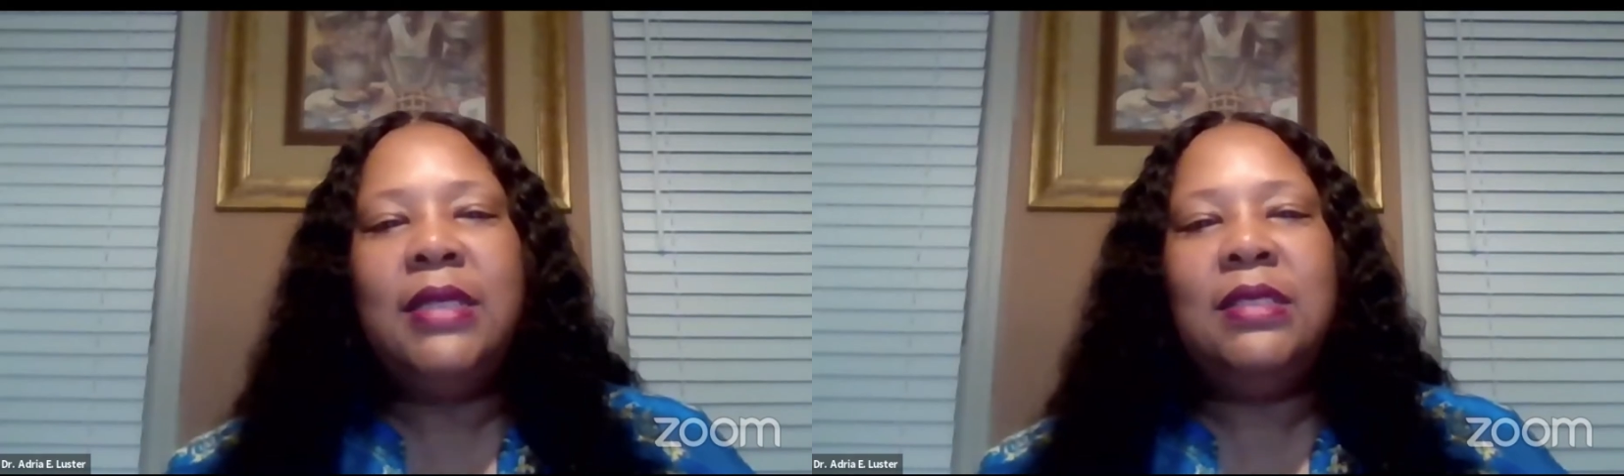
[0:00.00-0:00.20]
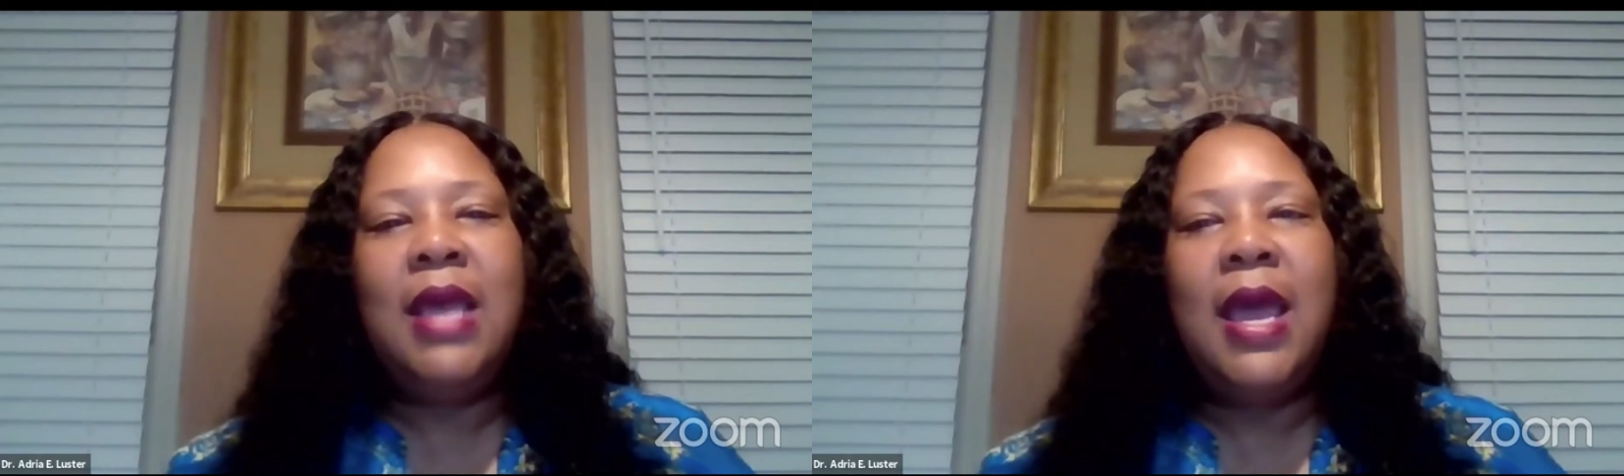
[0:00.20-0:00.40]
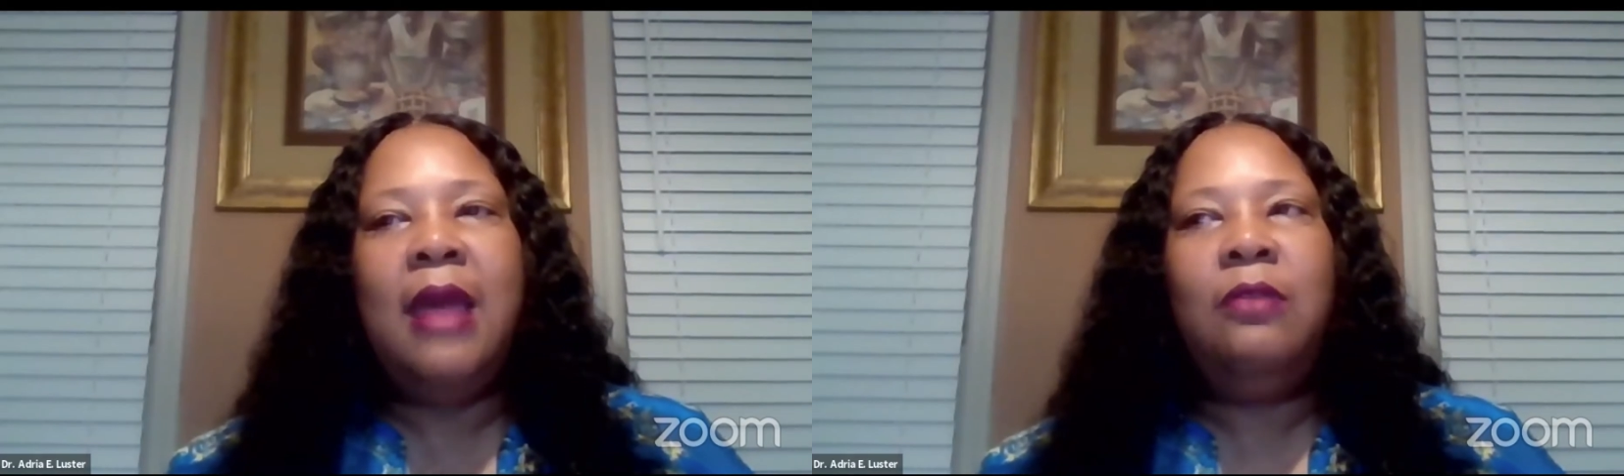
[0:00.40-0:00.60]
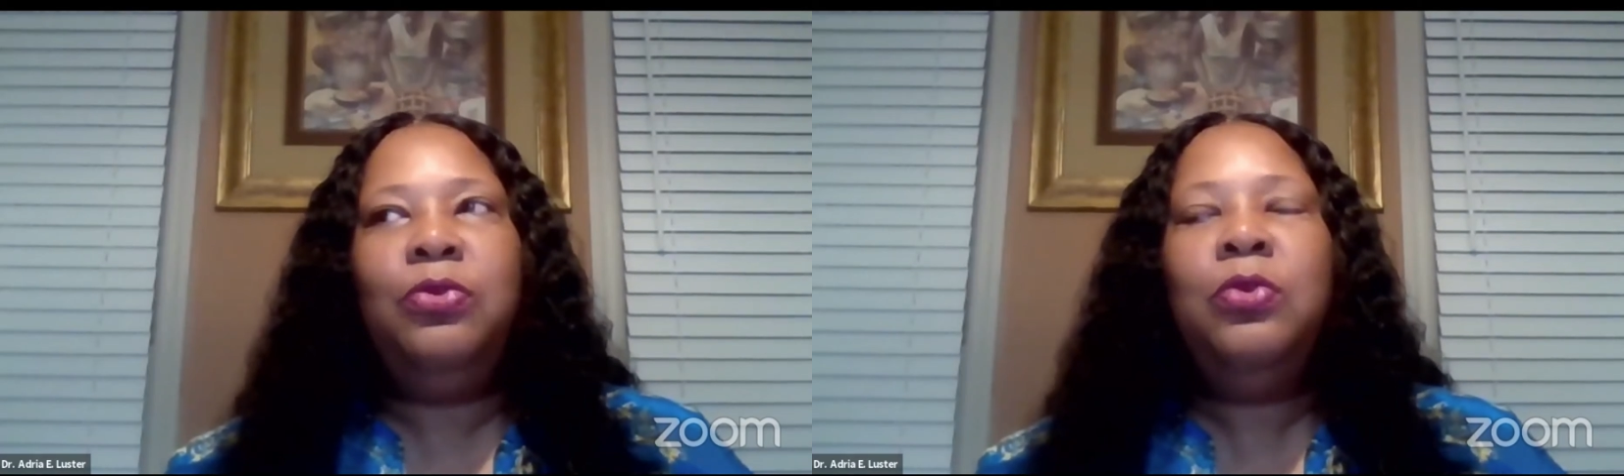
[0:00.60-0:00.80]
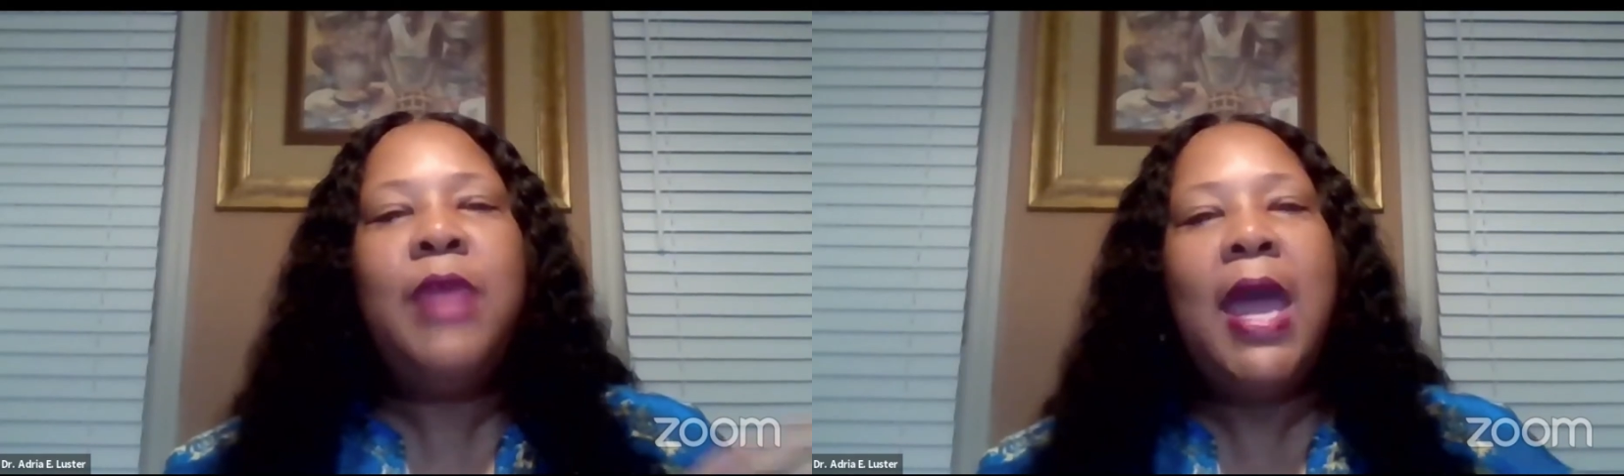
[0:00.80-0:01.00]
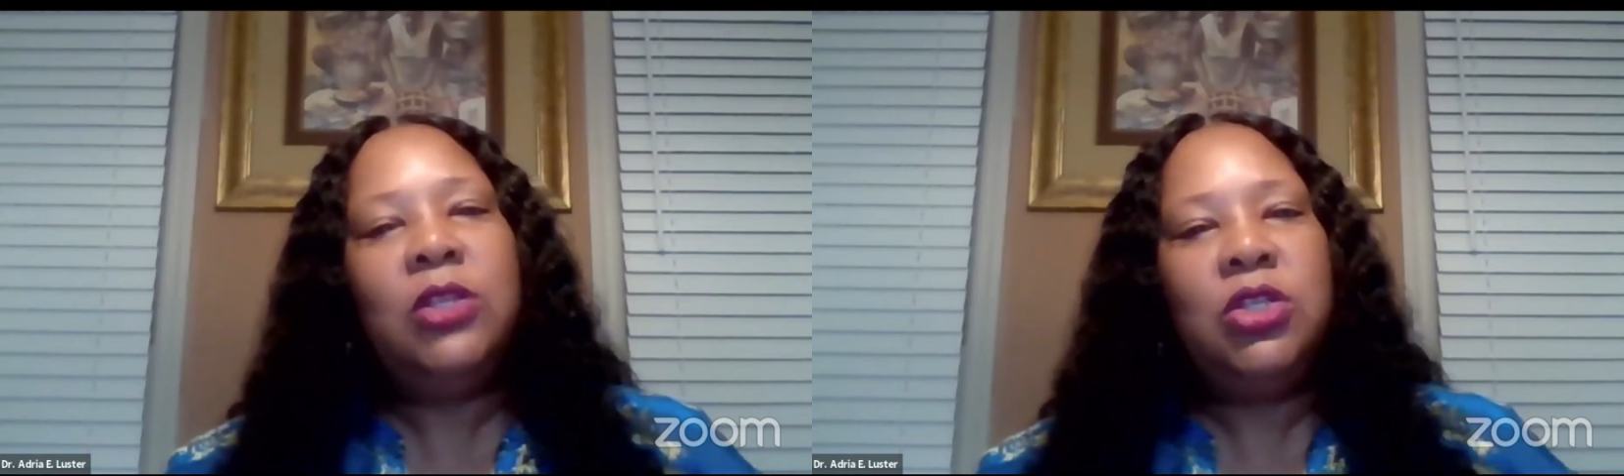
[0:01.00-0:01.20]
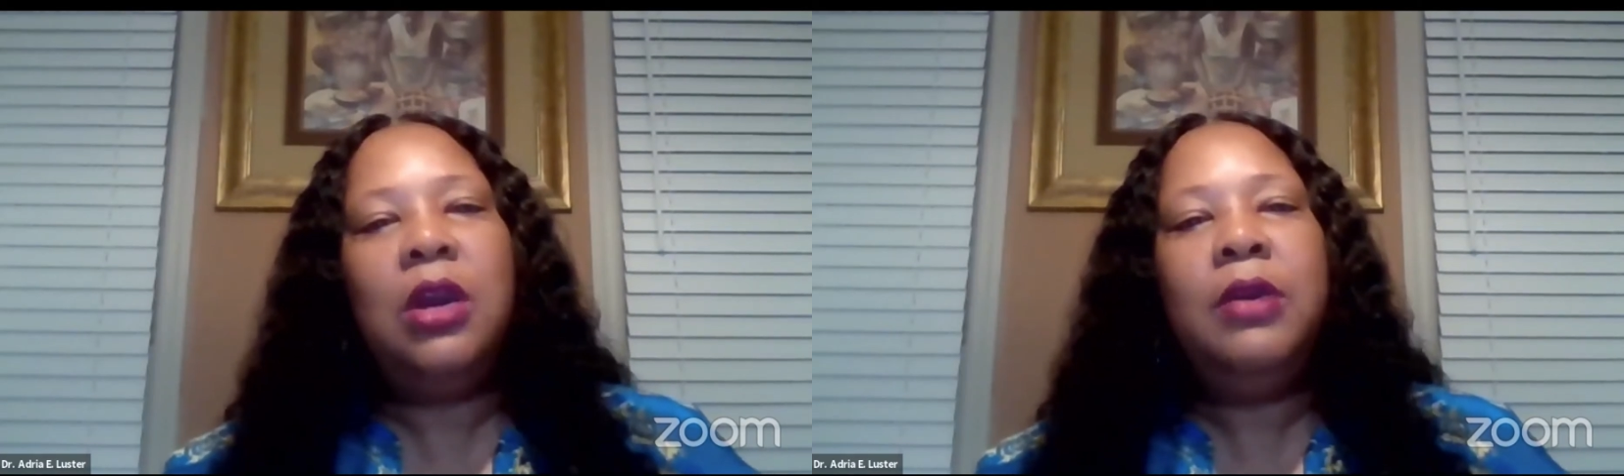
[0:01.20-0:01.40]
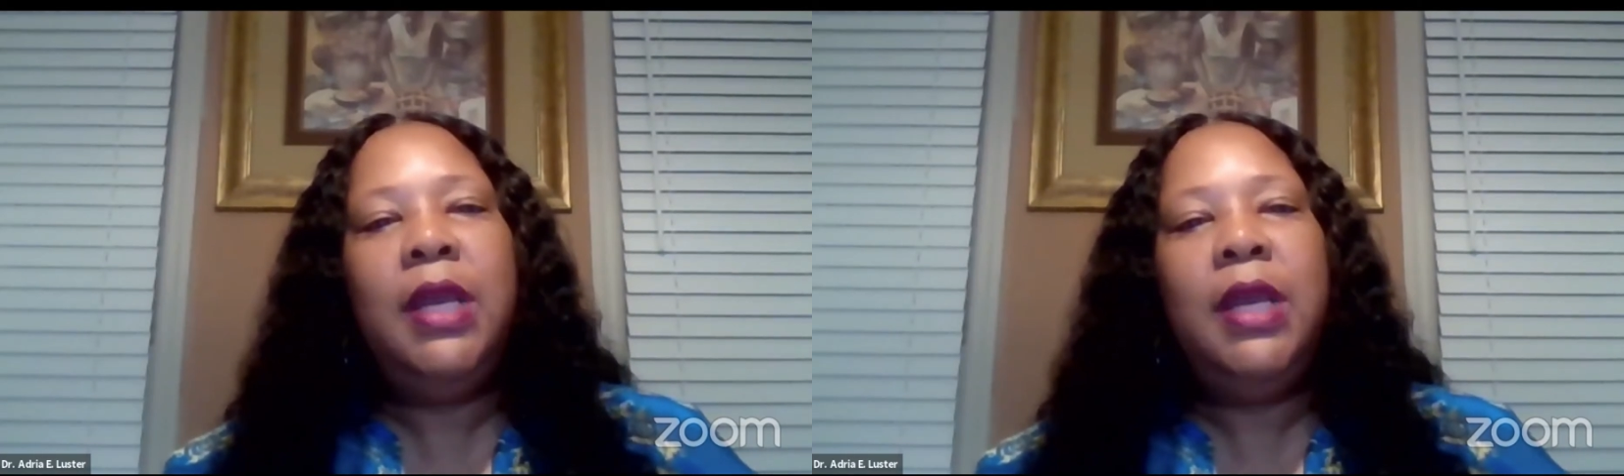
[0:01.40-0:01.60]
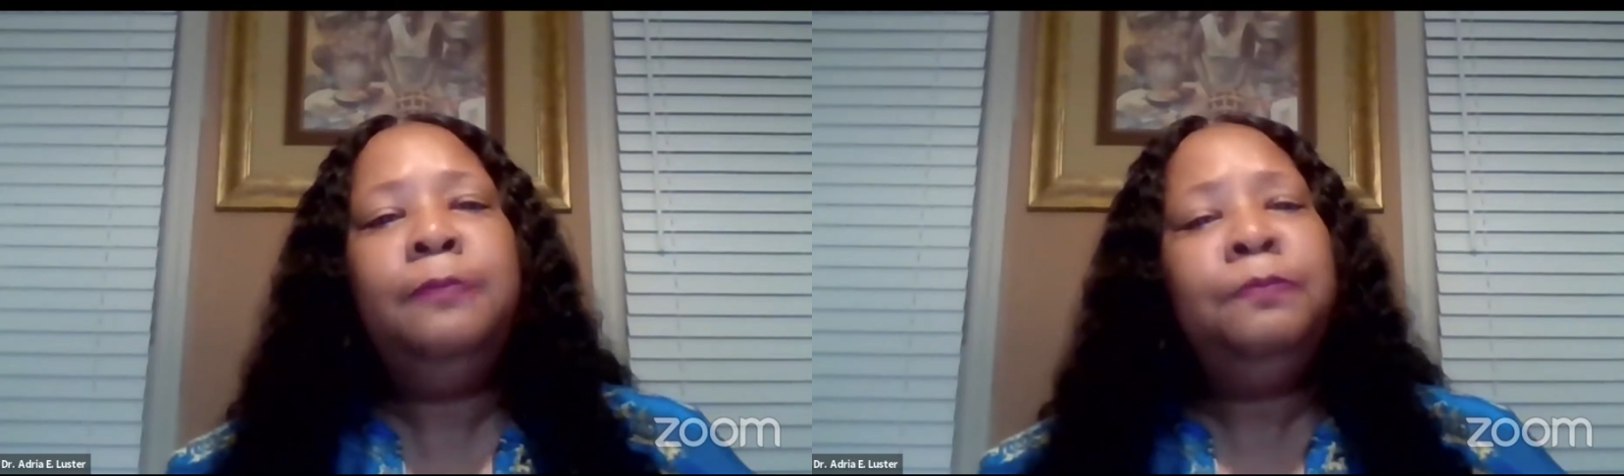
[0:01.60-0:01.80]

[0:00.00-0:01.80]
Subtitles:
that through that journey,